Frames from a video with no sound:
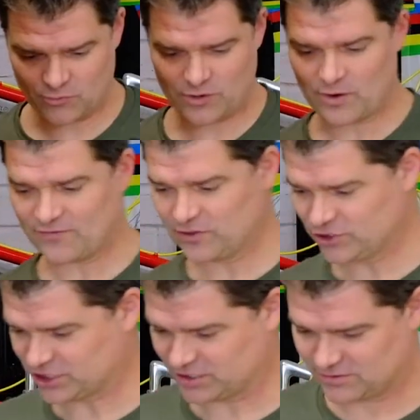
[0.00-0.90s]
One
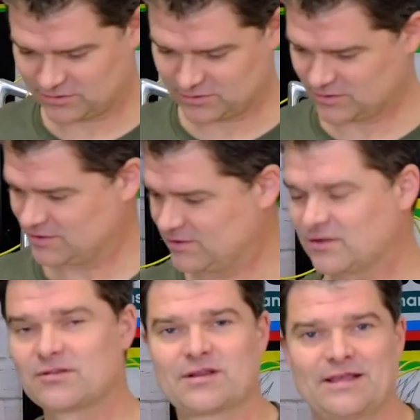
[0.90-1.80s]
revolution.
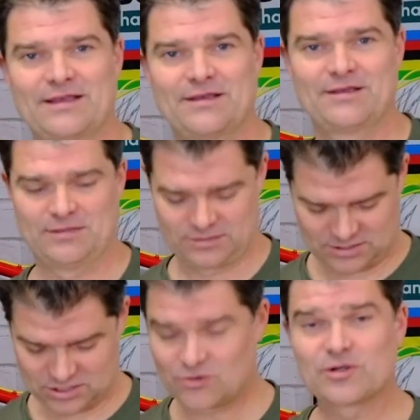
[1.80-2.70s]

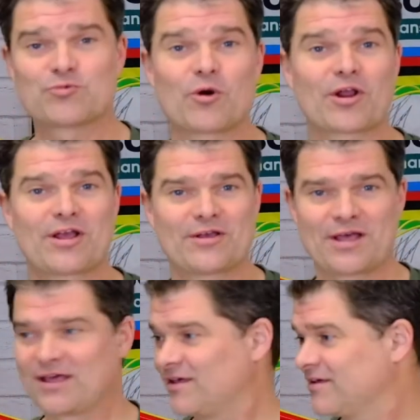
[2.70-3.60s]
Doesn't always work
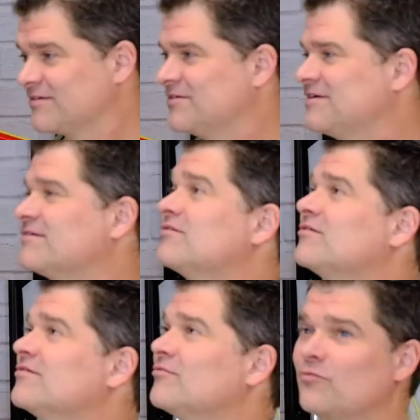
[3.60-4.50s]

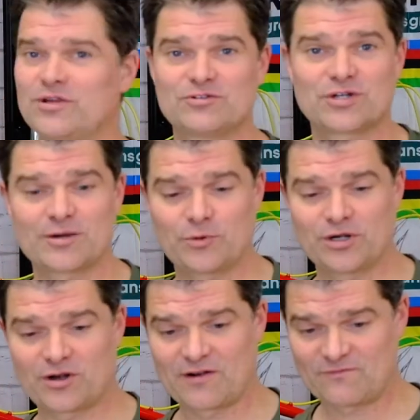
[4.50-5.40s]
when you try to
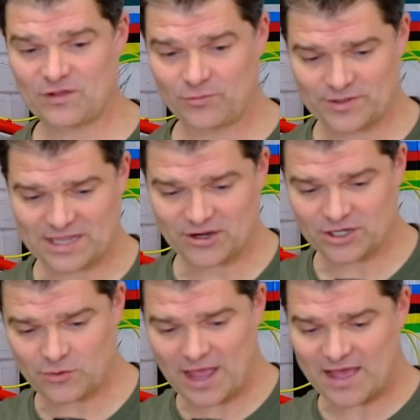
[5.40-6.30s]
put it on film, but there
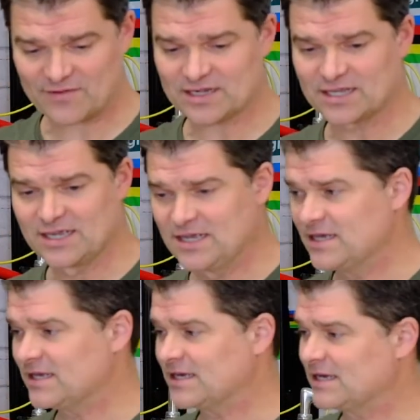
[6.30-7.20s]
you have it.
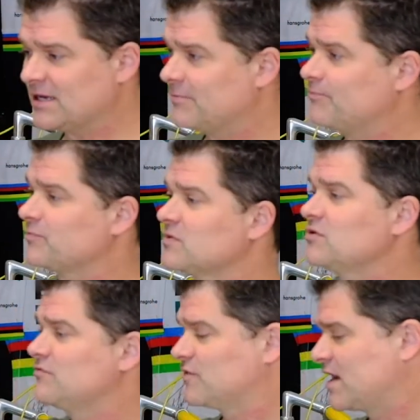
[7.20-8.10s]

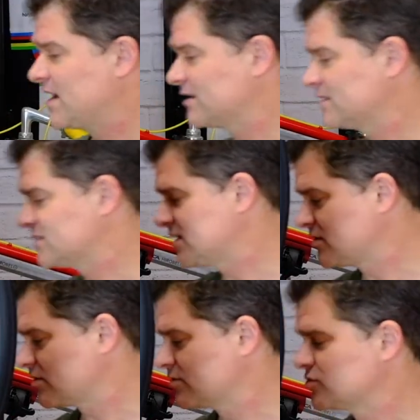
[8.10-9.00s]
You've got, let's set our